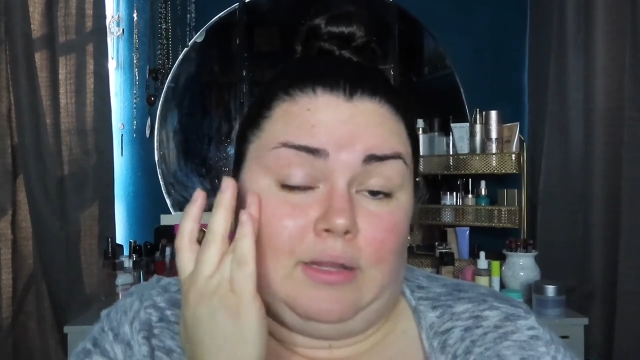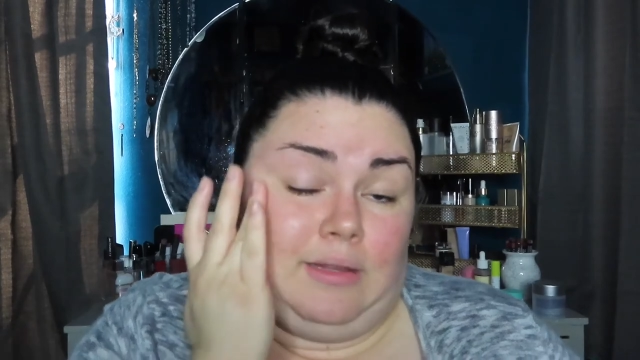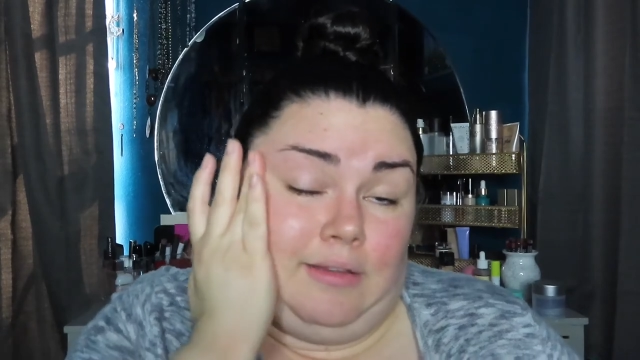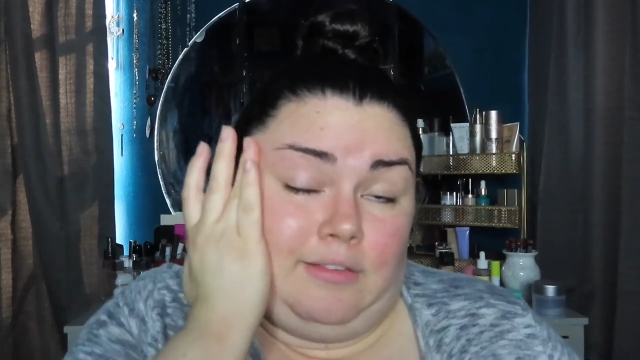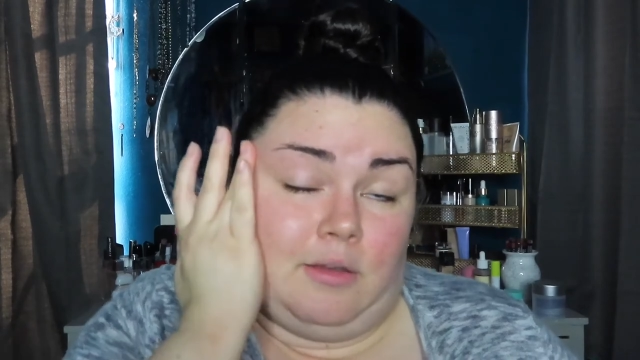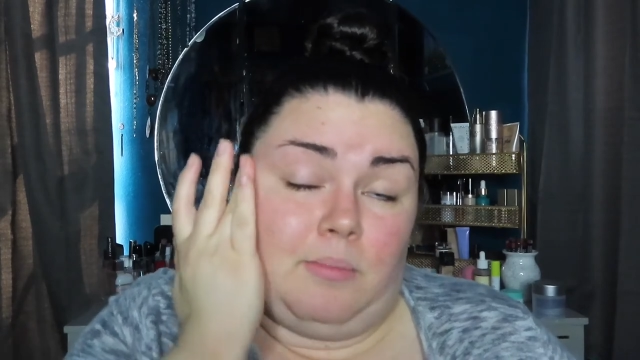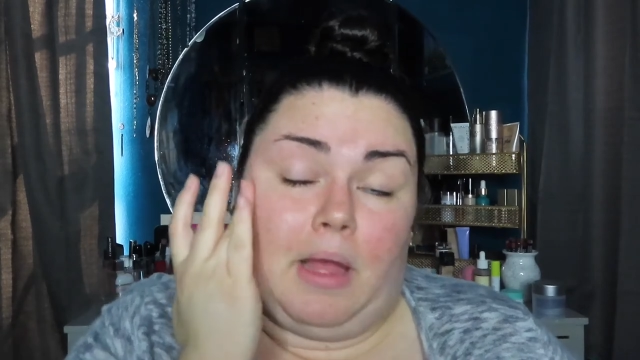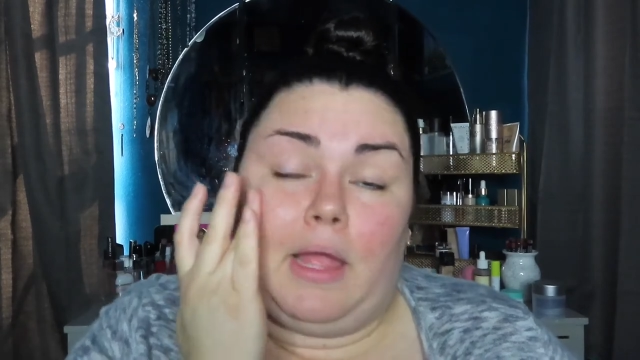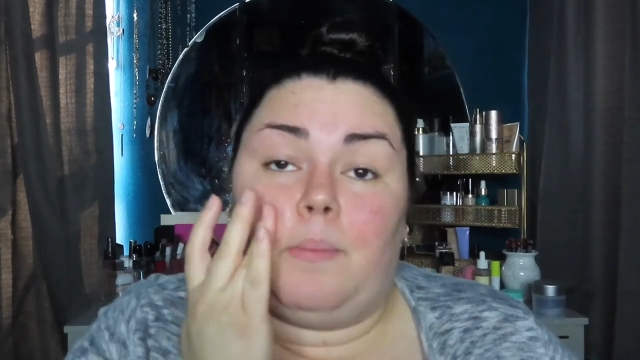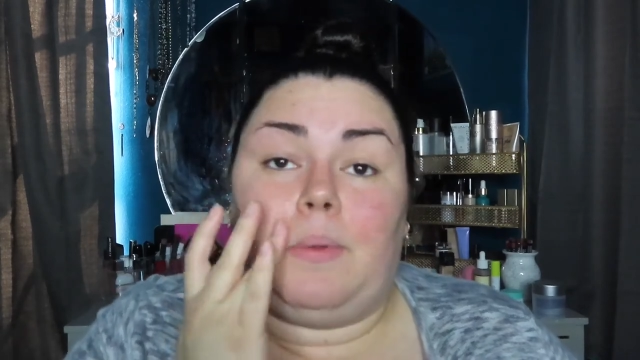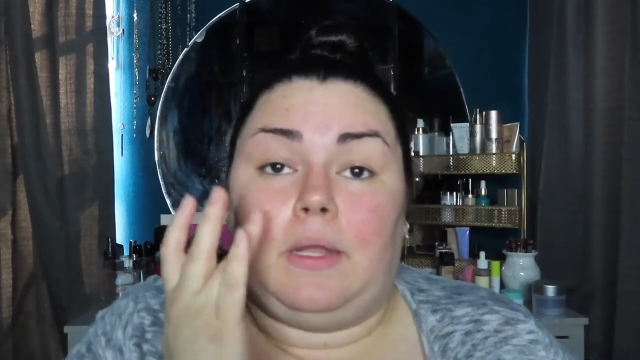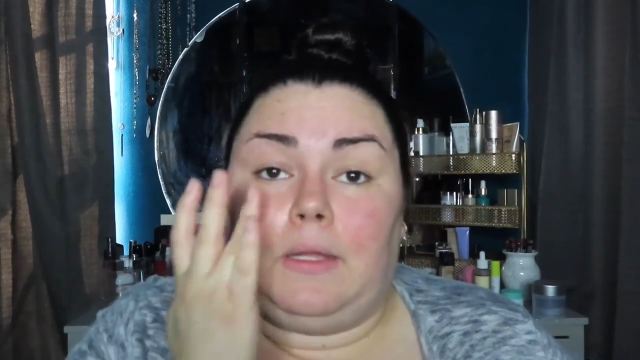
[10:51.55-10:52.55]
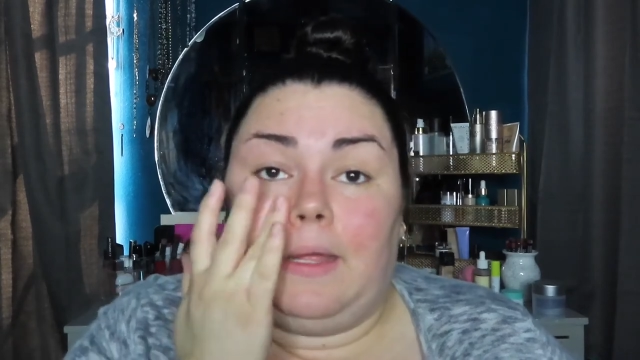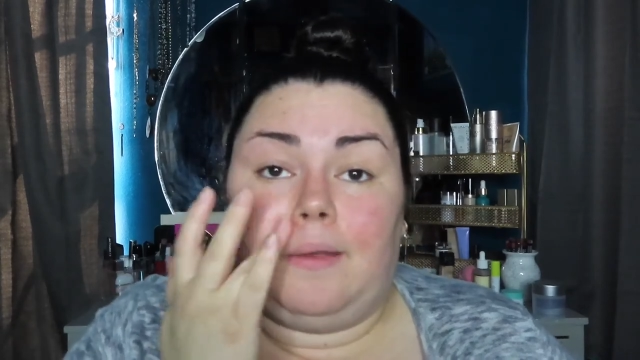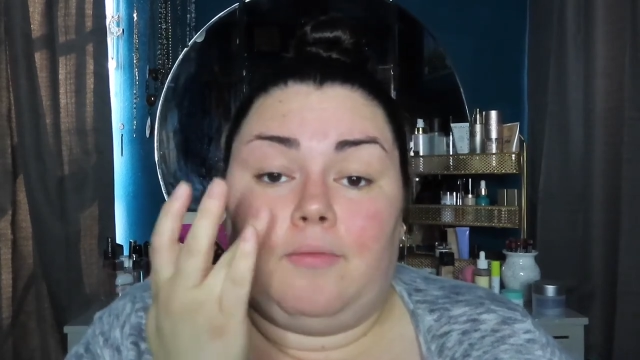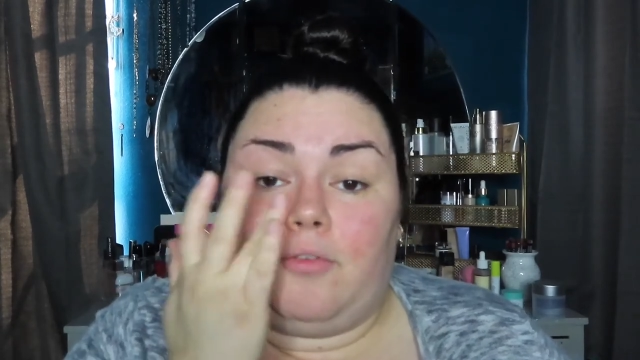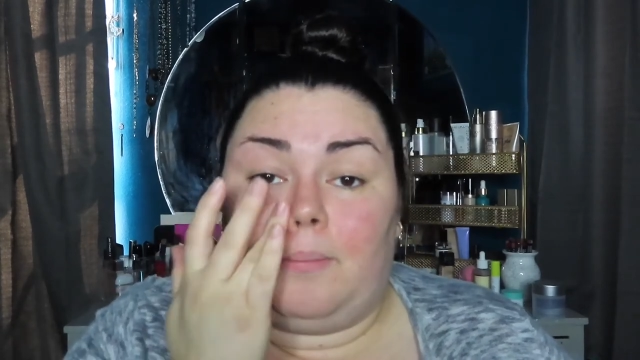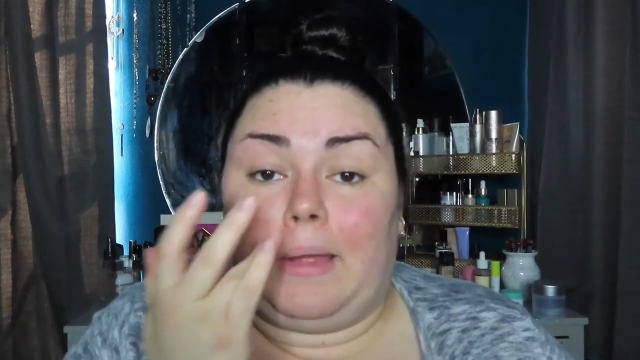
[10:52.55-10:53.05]
at least in my
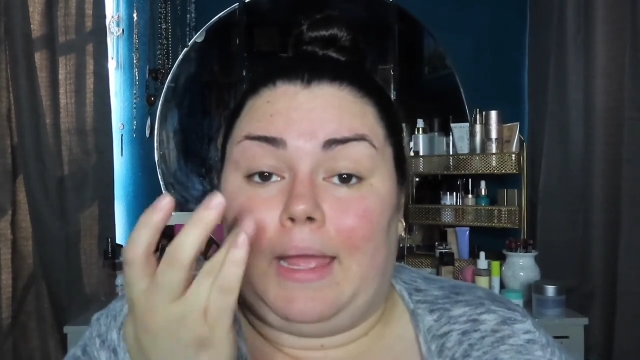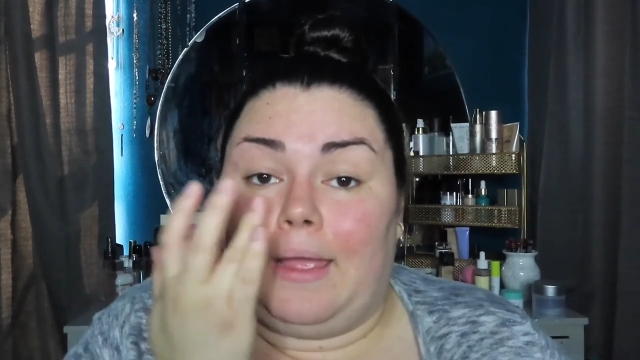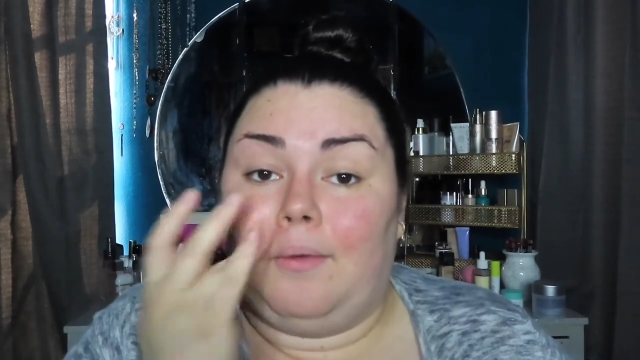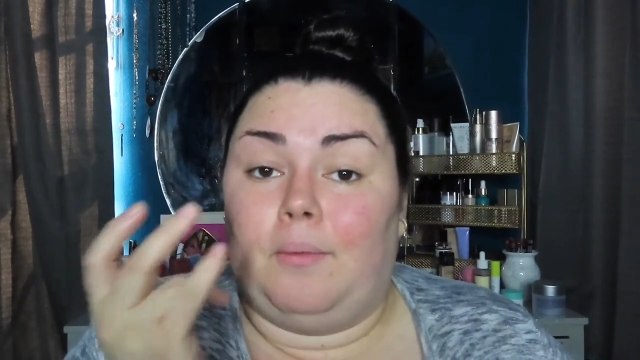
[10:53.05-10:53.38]
opinion, for my